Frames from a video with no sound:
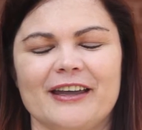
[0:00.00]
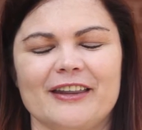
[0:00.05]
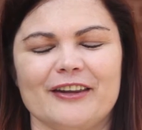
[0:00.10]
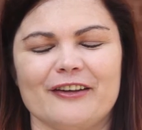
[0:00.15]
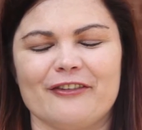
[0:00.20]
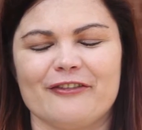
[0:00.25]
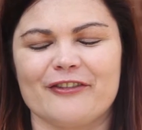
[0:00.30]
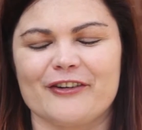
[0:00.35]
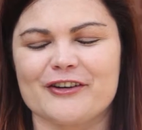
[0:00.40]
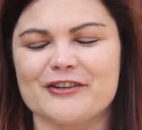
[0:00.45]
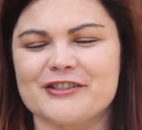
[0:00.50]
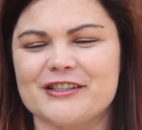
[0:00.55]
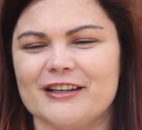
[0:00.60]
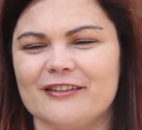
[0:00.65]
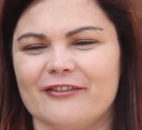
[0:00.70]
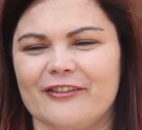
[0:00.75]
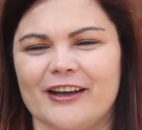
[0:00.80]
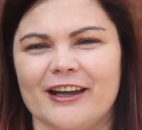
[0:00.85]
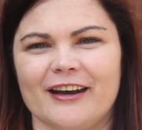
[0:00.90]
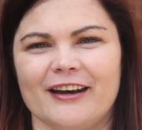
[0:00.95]
in the first
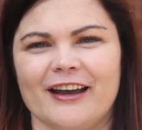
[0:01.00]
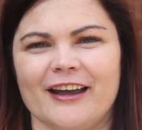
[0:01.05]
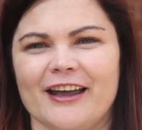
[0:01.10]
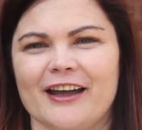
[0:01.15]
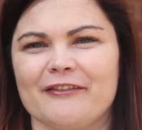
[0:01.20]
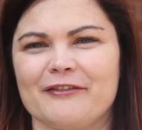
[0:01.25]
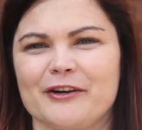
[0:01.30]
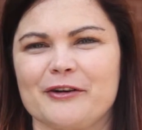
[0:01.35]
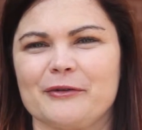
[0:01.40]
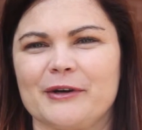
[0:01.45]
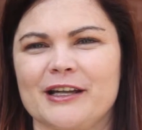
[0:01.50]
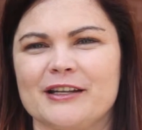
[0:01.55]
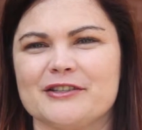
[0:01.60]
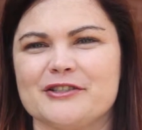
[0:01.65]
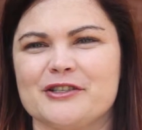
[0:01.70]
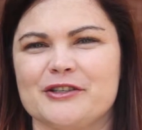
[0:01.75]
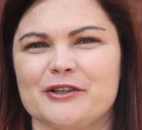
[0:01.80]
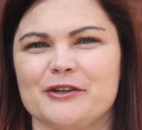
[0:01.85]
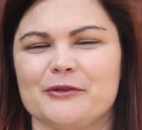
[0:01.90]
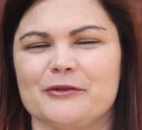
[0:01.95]
event I ever
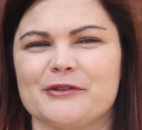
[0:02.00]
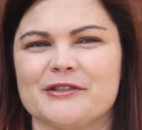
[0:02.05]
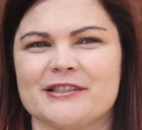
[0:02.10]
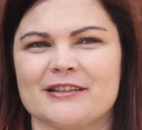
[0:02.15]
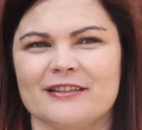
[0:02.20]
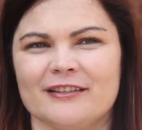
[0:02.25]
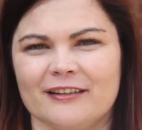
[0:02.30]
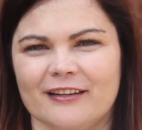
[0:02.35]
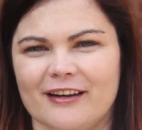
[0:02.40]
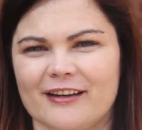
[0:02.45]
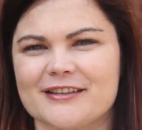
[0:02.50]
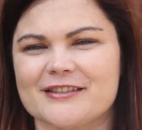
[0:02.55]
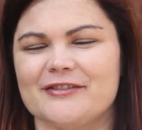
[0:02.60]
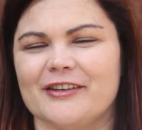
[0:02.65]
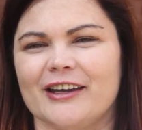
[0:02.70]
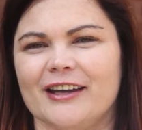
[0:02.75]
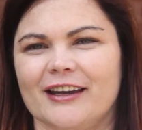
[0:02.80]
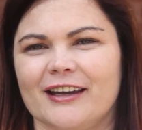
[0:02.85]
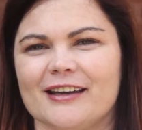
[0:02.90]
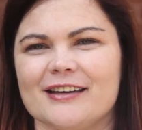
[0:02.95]
went to was in Las
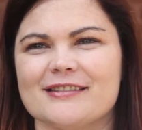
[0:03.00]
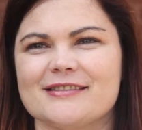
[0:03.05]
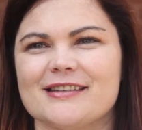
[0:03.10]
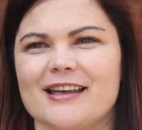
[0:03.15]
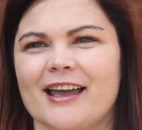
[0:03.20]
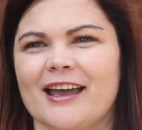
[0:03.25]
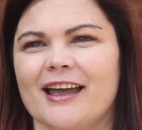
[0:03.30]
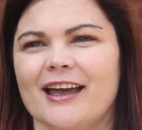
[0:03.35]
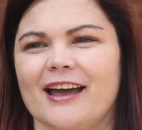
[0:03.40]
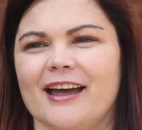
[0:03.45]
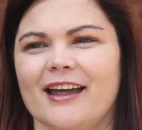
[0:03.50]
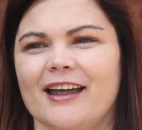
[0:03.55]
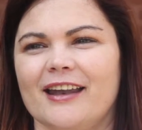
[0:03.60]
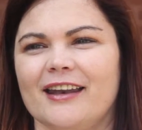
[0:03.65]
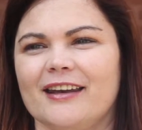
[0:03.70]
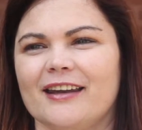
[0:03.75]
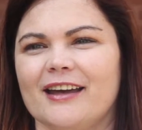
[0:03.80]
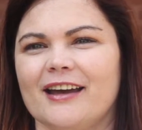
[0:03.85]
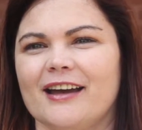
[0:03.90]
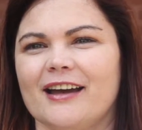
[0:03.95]
Vegas
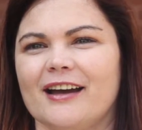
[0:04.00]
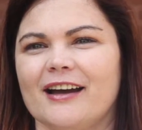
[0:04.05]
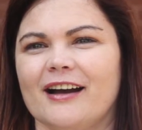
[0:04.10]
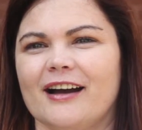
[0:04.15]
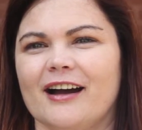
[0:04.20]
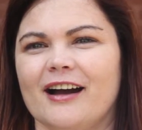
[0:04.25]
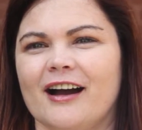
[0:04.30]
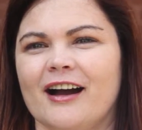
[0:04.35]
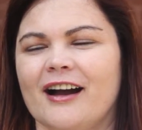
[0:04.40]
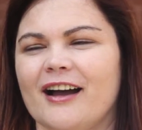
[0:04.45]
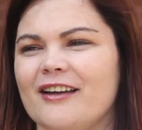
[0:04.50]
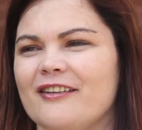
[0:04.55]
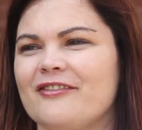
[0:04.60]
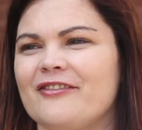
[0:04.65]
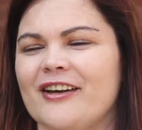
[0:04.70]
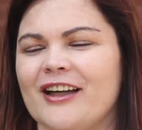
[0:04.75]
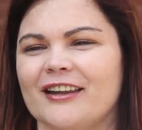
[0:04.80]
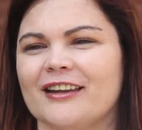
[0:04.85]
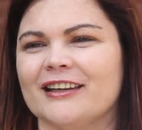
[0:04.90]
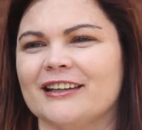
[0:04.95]
and I
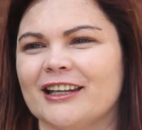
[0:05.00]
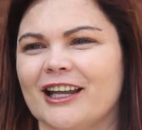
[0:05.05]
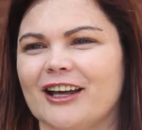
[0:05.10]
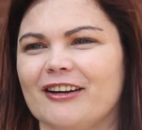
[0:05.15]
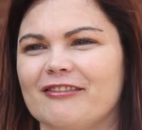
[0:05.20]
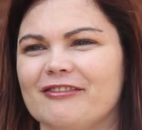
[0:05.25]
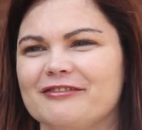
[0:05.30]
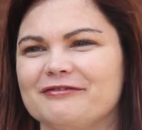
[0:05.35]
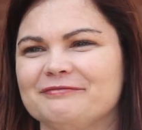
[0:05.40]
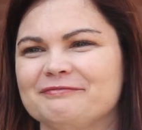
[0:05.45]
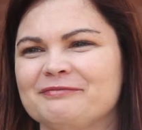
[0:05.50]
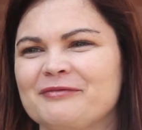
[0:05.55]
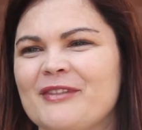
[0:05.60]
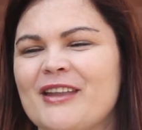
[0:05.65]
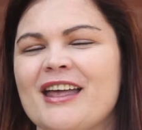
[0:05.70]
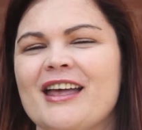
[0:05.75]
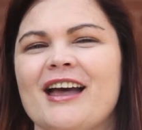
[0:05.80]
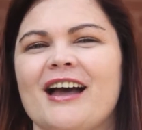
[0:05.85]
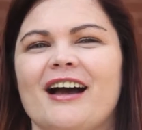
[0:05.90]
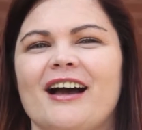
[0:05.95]
fell in love.
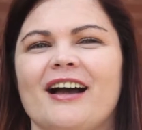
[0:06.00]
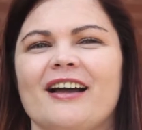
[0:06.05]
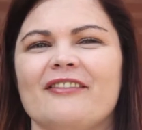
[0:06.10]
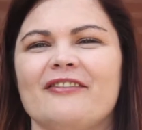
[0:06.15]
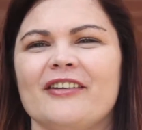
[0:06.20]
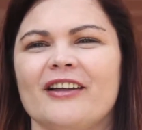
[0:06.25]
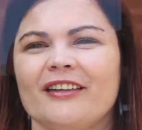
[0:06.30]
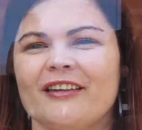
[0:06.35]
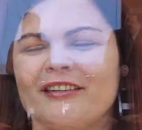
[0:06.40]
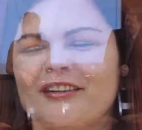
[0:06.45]
I fell